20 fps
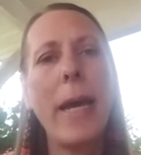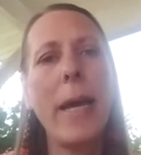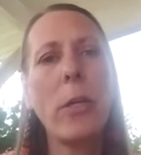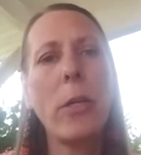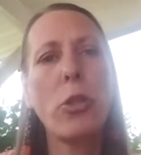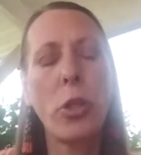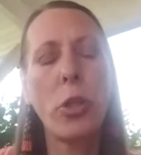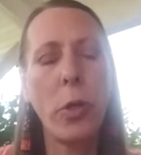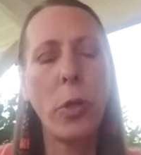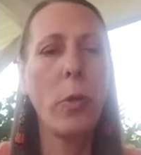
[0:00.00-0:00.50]

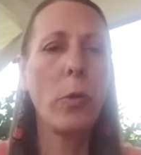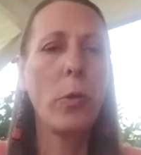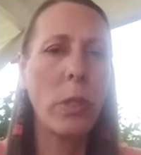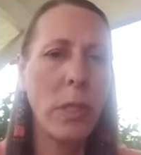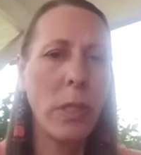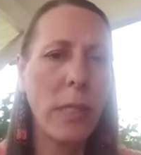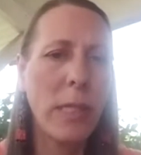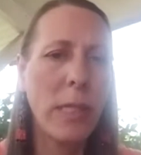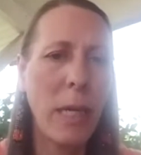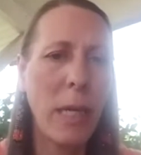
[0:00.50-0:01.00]
choose
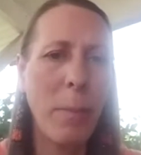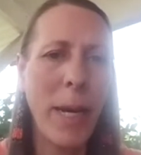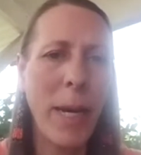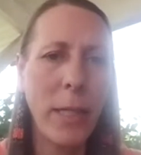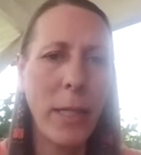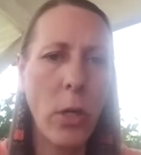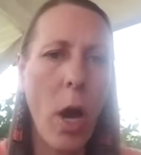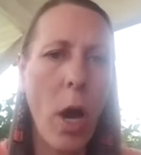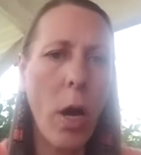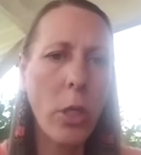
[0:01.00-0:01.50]
to see my
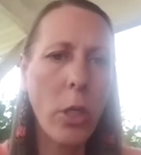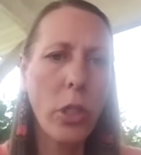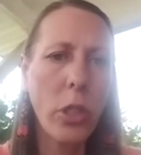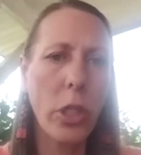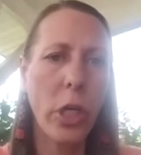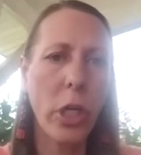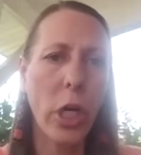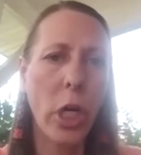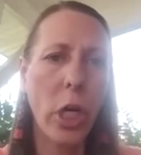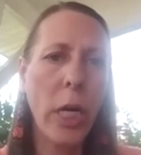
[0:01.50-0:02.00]

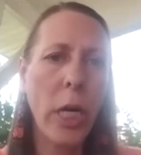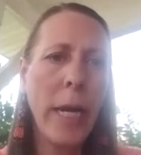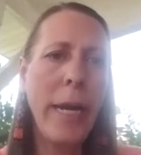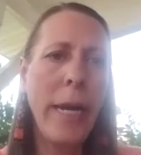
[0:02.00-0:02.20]
doctor